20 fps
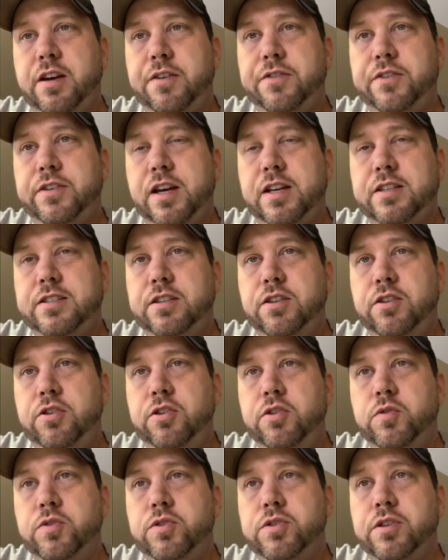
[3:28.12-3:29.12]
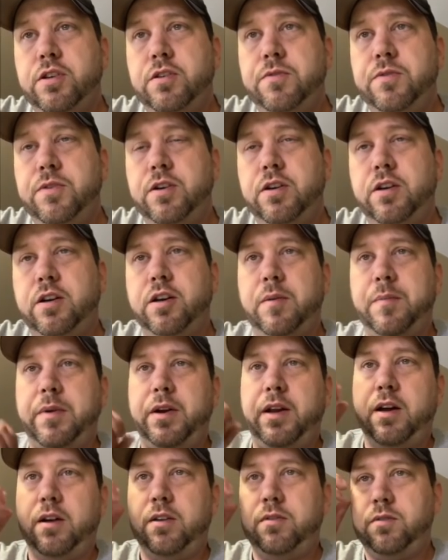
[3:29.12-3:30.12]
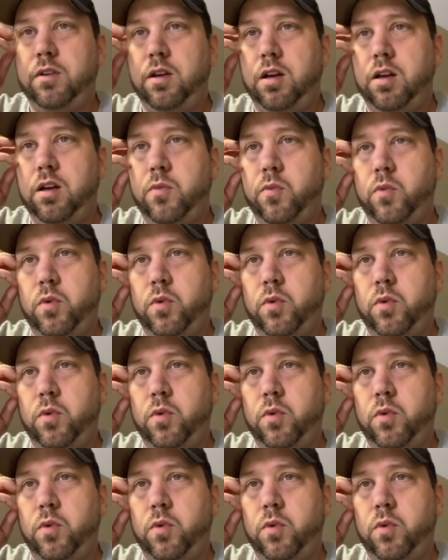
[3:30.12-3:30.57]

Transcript: advertising the new stuff here coming out of uh,